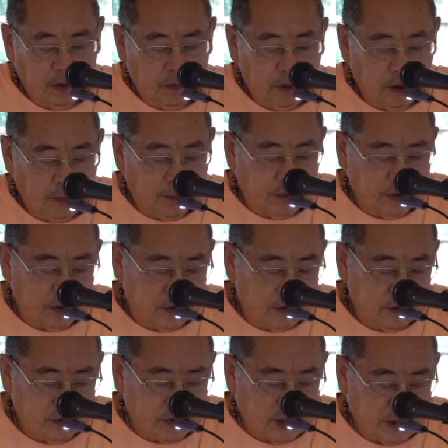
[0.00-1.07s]

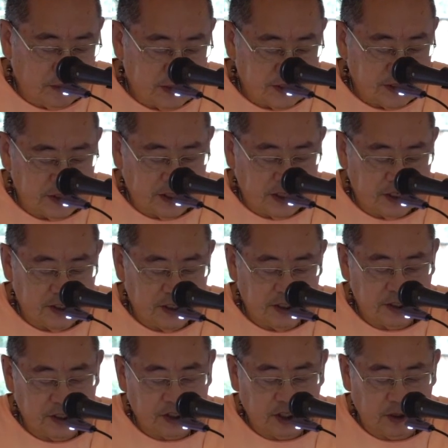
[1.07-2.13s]
Purport to common sense, the
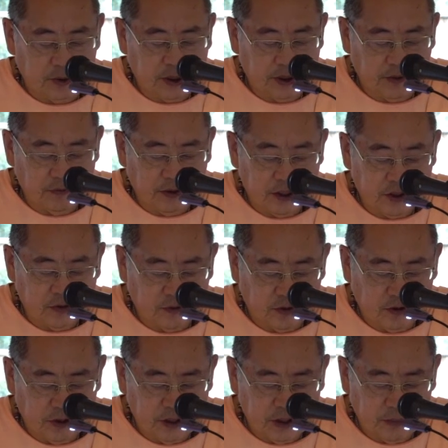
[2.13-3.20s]
description of this
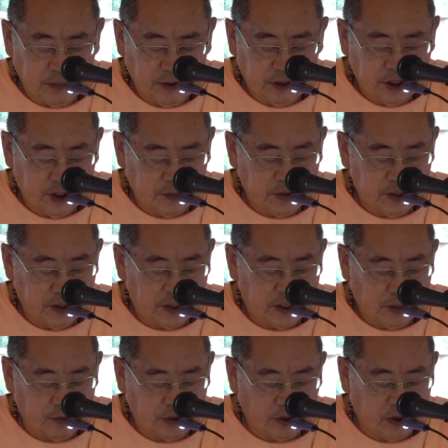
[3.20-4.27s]
verse appears to be
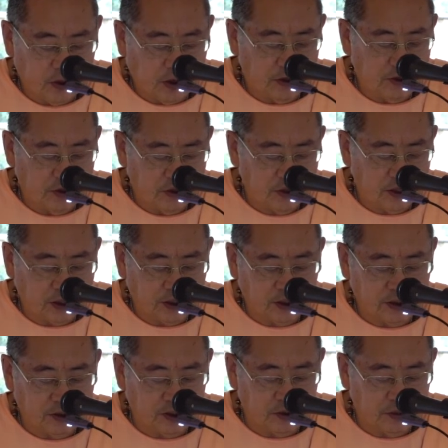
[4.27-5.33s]
somewhat
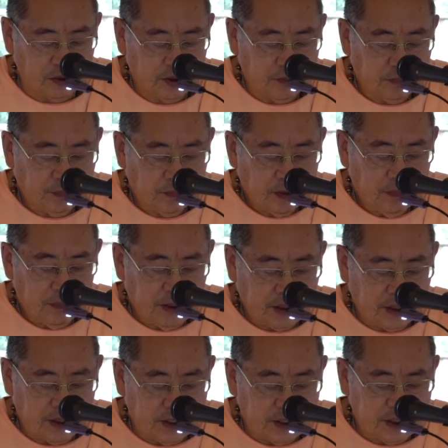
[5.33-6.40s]
contradictory
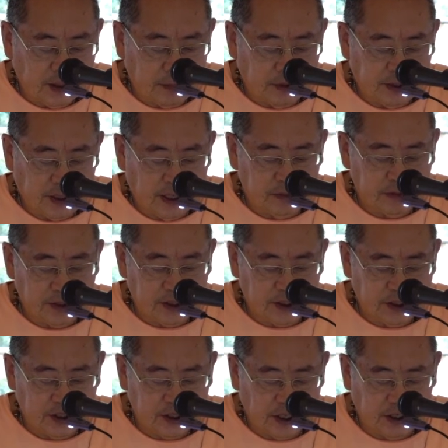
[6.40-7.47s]
because sometimes the
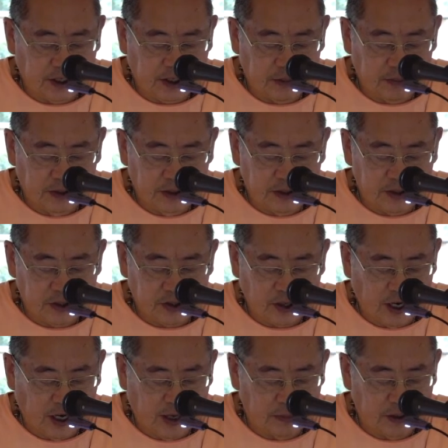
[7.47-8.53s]
sun can be
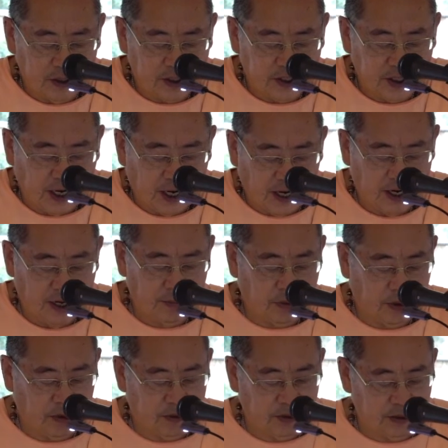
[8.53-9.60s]
described as the
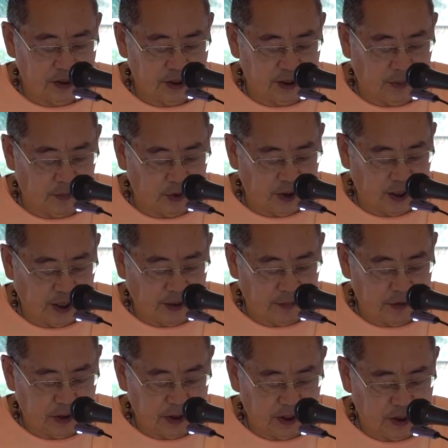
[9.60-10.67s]
eyeball and
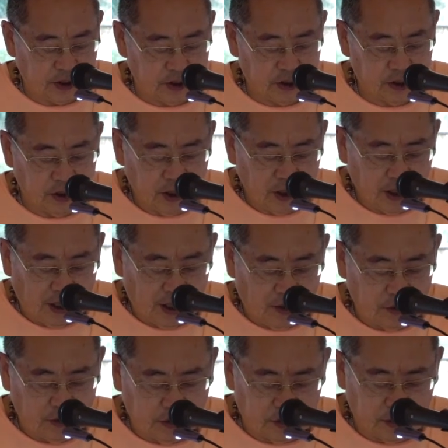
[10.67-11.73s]
sometimes as the
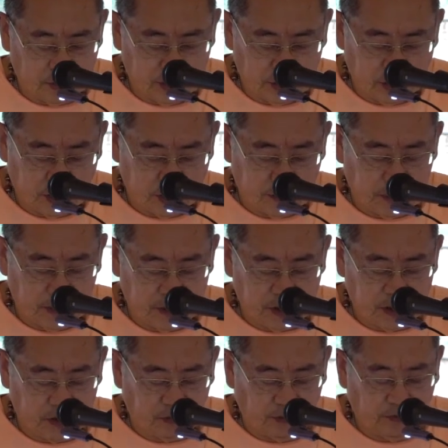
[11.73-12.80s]
outer
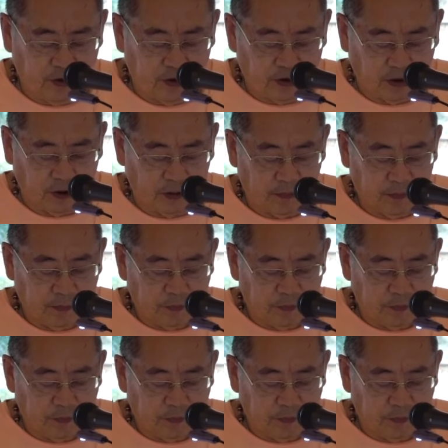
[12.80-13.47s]
space sphere,